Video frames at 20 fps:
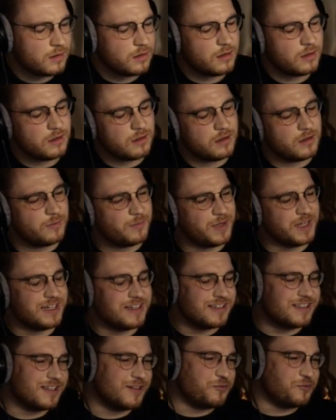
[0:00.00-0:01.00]
Oh, but
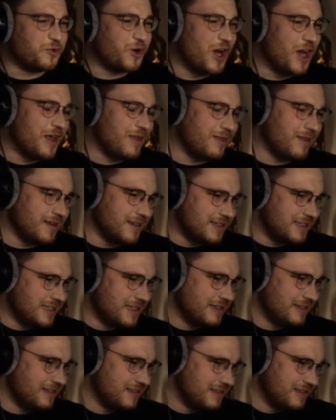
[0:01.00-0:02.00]
is it worth it?
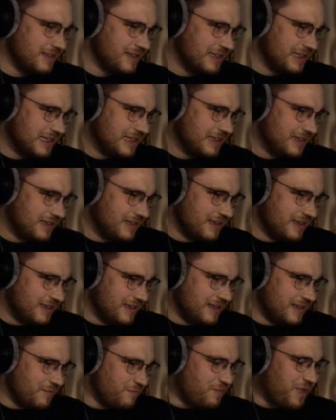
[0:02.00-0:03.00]

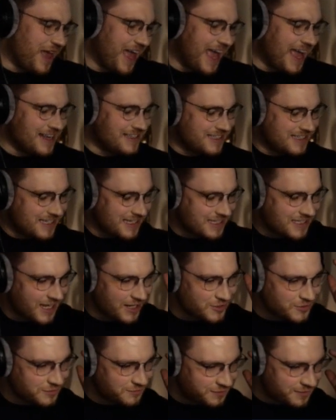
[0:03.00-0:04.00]
Paid
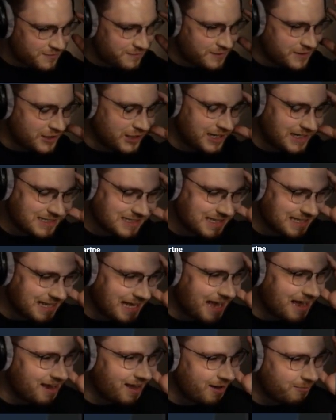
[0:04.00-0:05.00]
$650. The
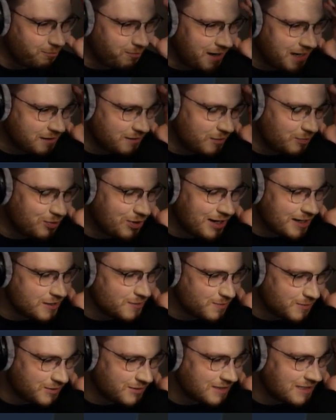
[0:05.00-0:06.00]
guy upmarked the price
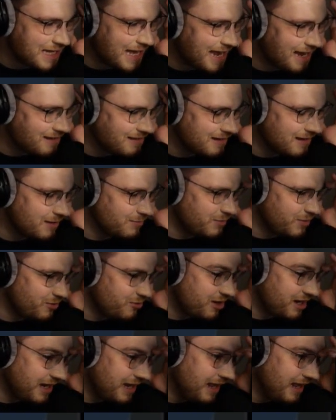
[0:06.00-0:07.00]
because he had the number
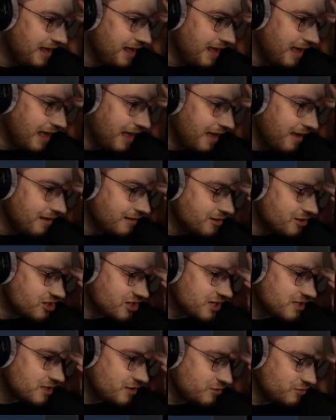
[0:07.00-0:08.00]
one.
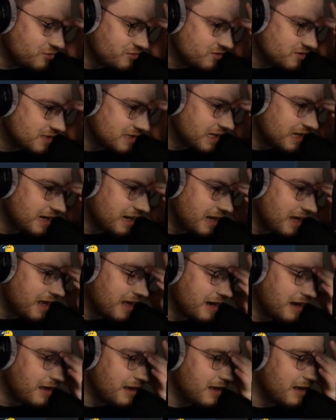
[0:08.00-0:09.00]
Just to use it in a,
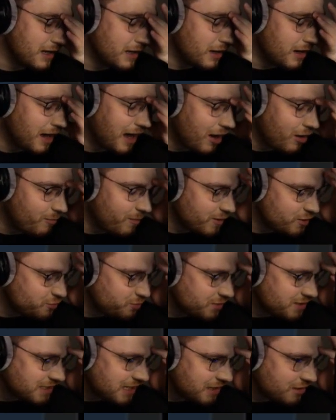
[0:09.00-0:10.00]
in a, in a, how much
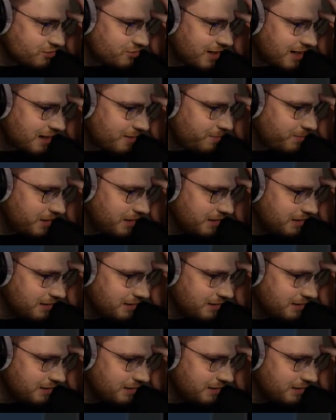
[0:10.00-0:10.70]
percent trade up?